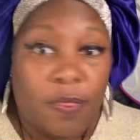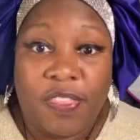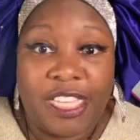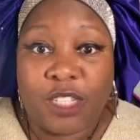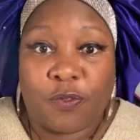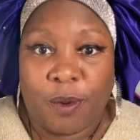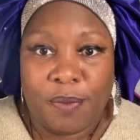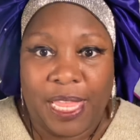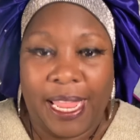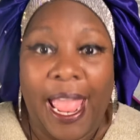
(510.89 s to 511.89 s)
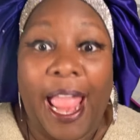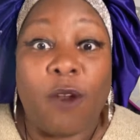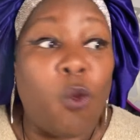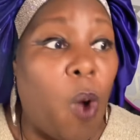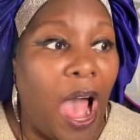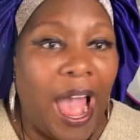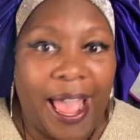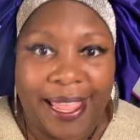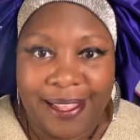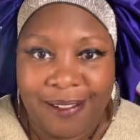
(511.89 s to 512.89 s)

this from me and why?